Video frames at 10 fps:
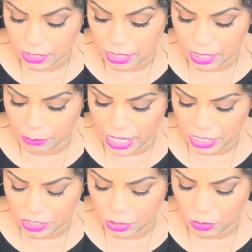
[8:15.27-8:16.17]

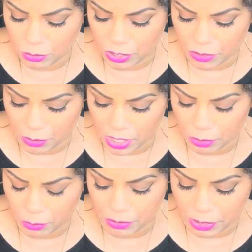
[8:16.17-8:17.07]
enmeshed with
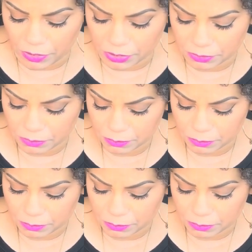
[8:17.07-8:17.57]
mother?